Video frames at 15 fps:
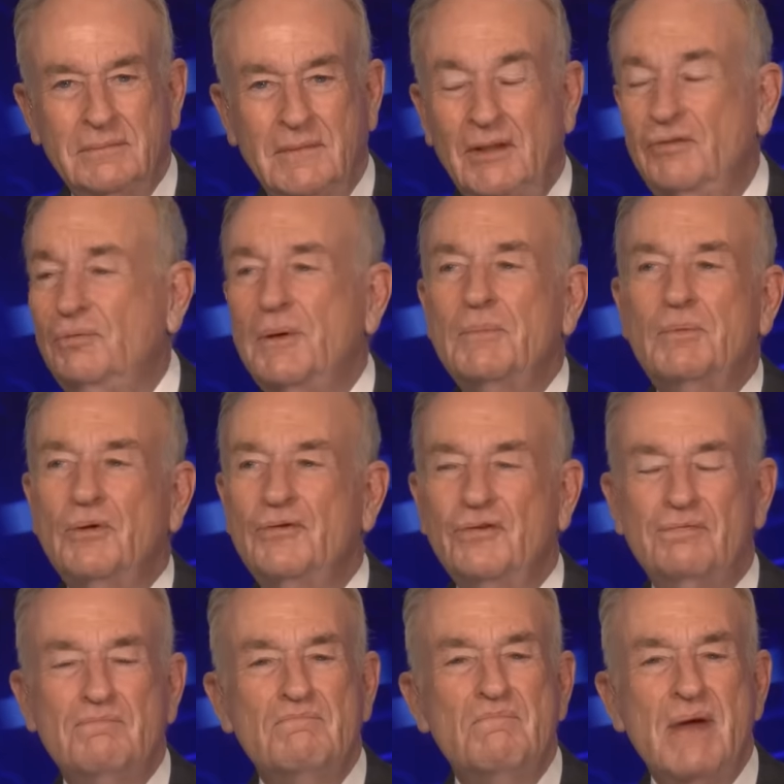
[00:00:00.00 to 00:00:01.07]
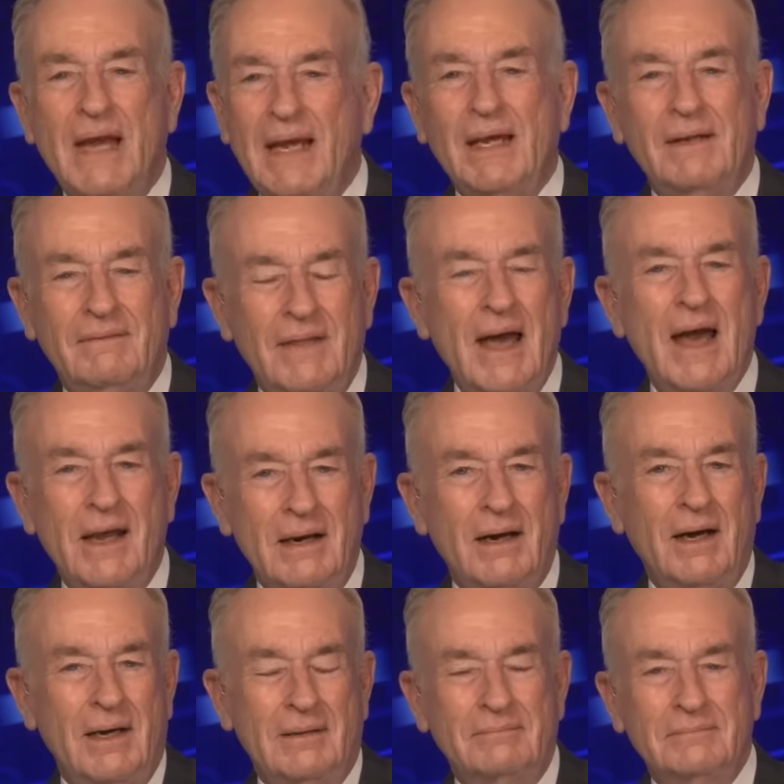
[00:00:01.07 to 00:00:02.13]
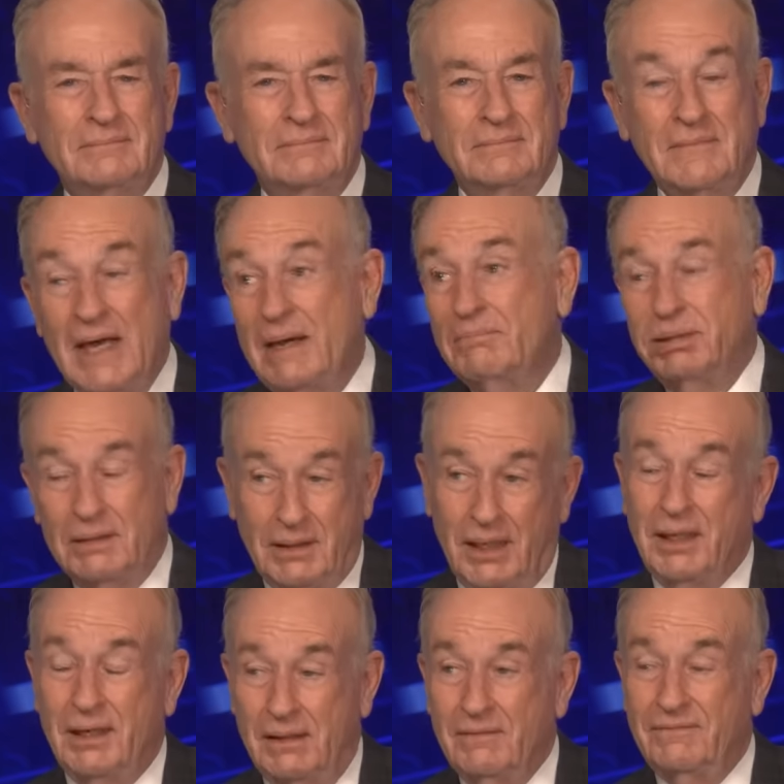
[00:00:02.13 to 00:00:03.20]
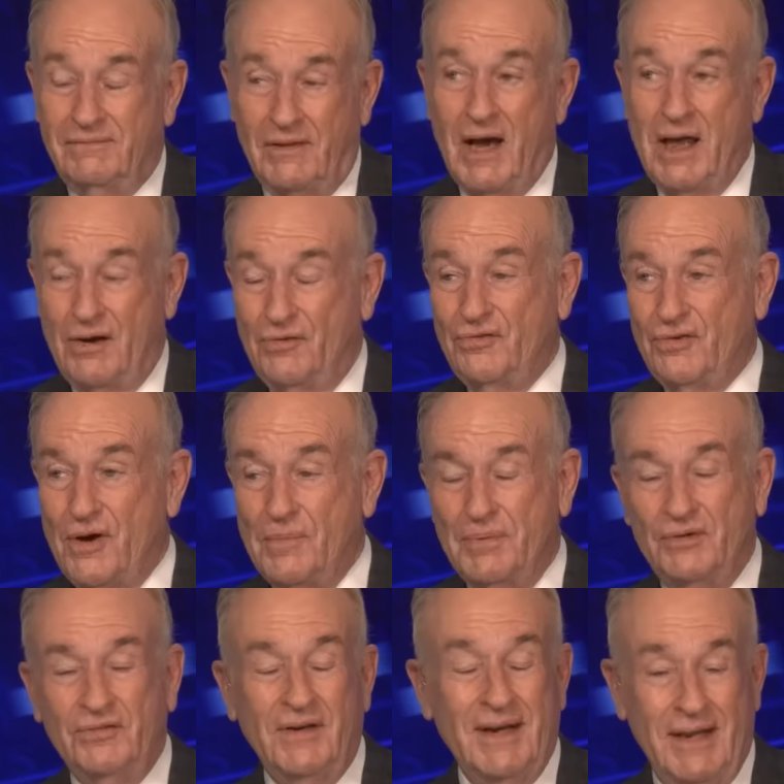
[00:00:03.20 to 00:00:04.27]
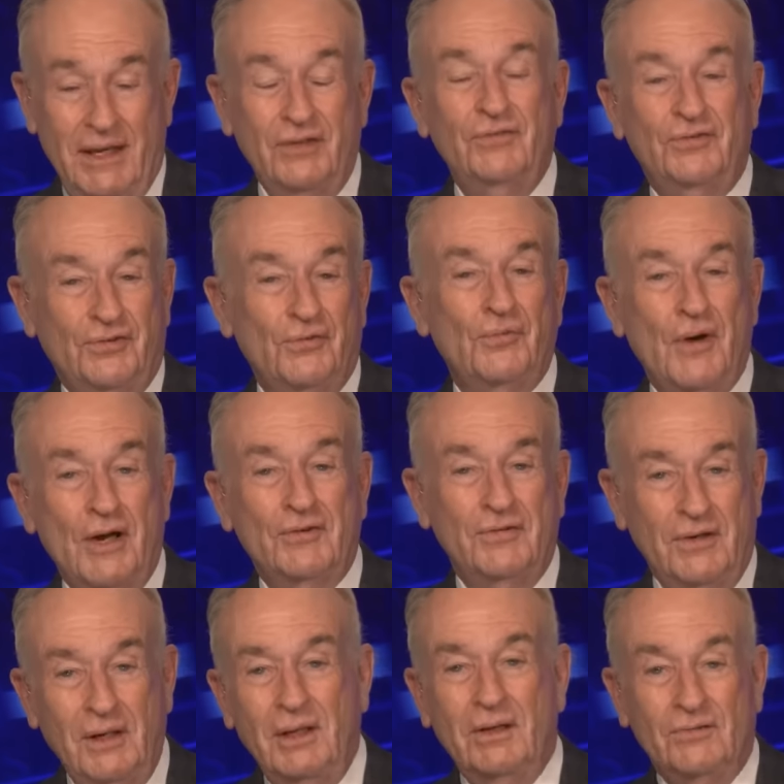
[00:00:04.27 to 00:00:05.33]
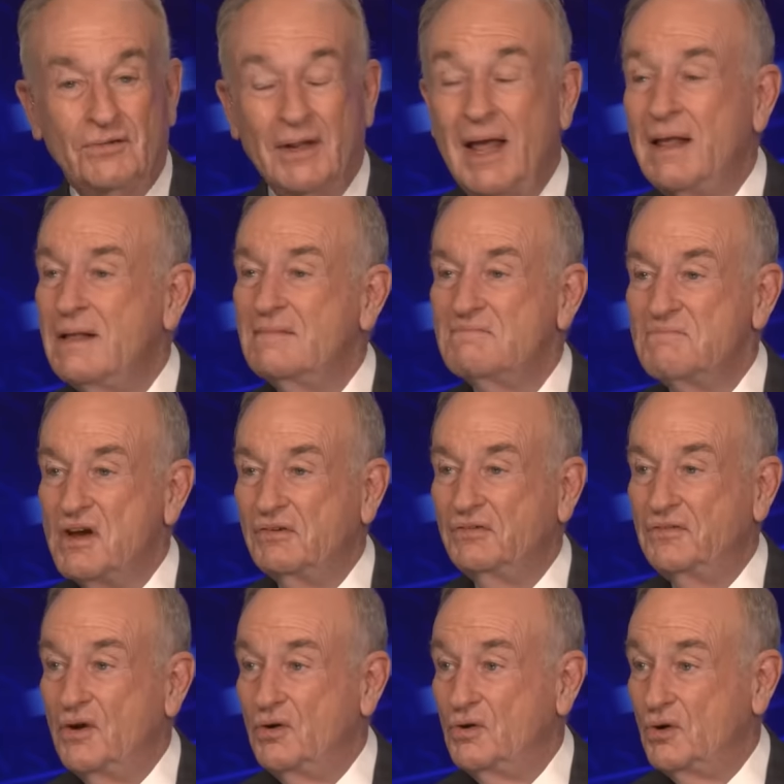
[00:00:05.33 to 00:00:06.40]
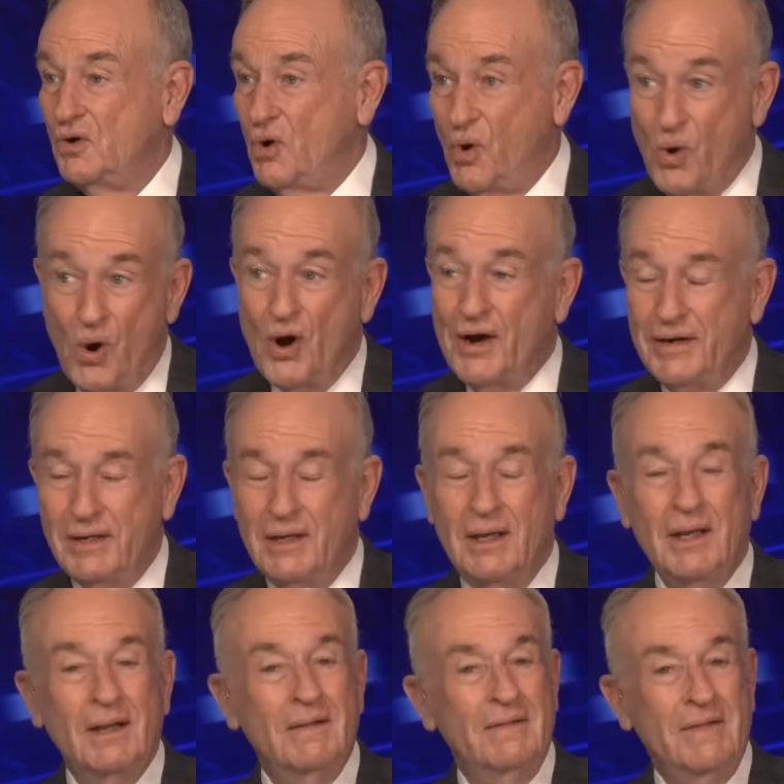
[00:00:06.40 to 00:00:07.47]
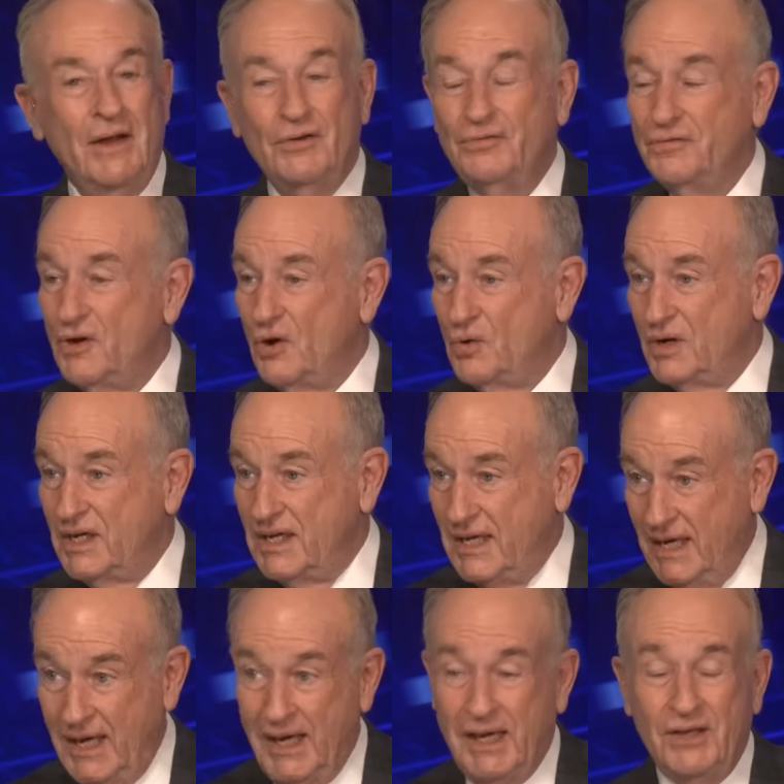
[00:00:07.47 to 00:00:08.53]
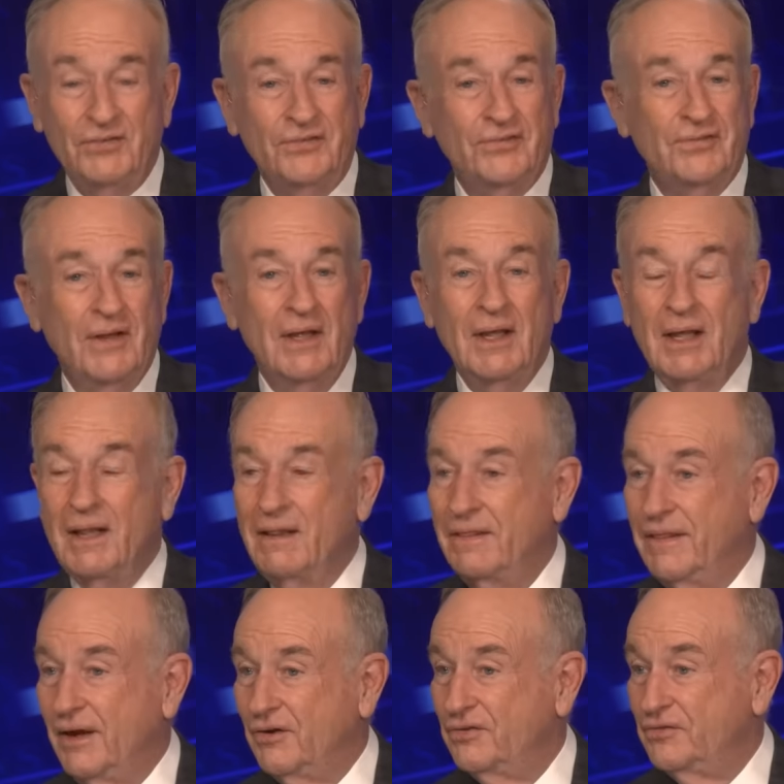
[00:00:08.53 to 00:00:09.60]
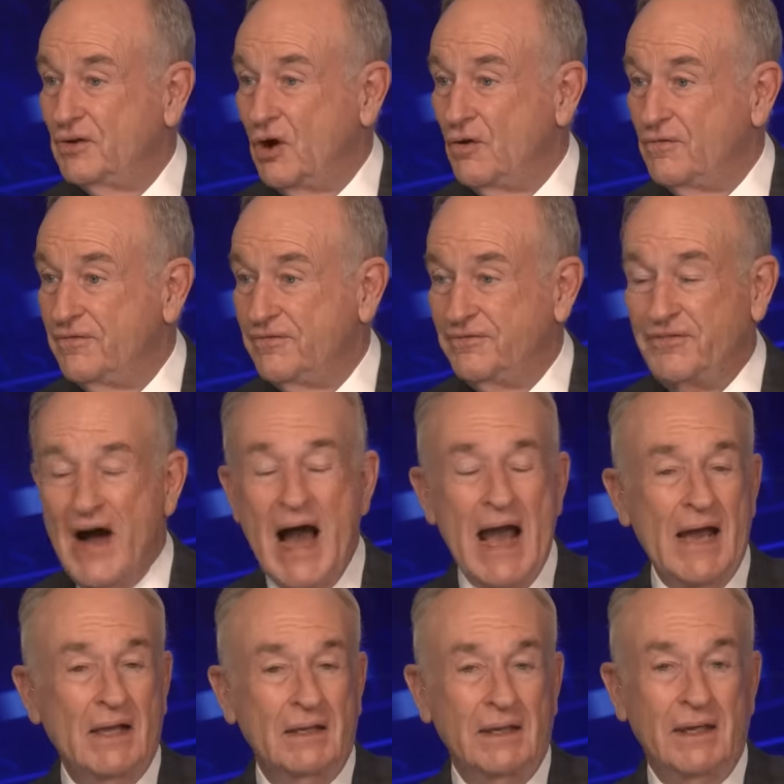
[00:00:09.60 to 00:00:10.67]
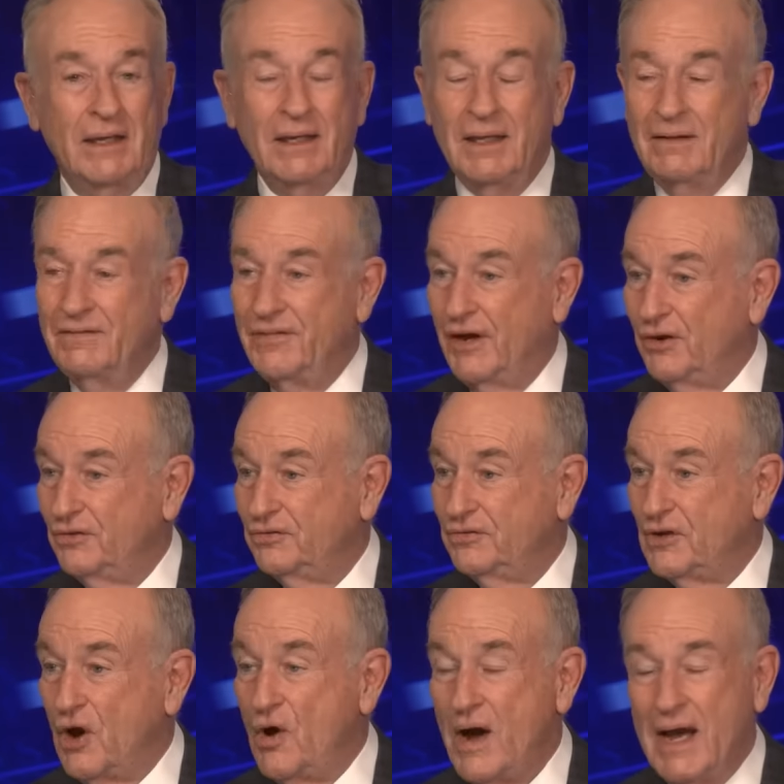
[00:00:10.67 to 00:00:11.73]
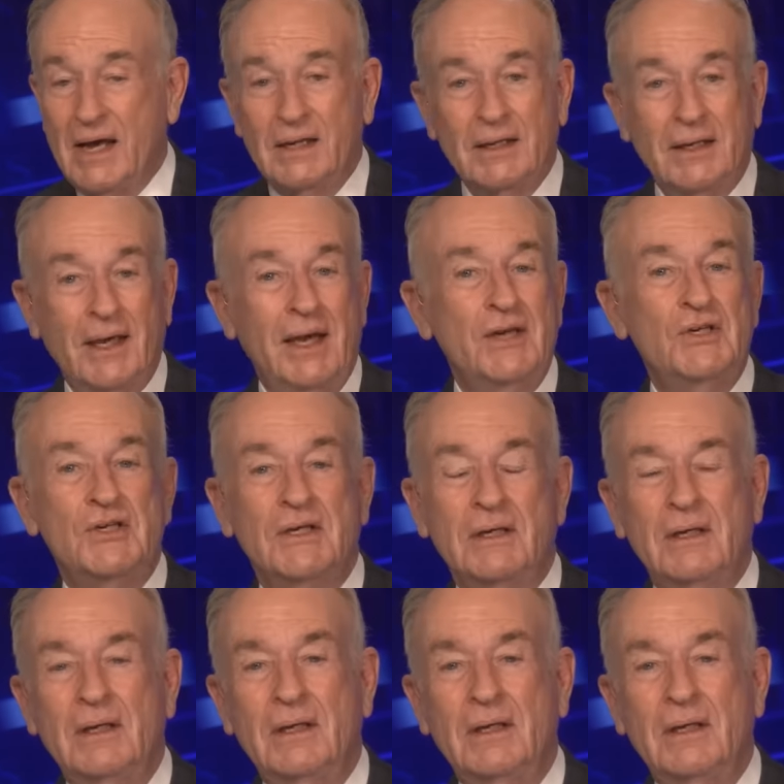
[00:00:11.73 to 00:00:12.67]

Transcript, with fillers: These people just made that up. They believe Donald Trump is an insurrectionist. There's no court. There's no case. There's no filing. There's no allegation.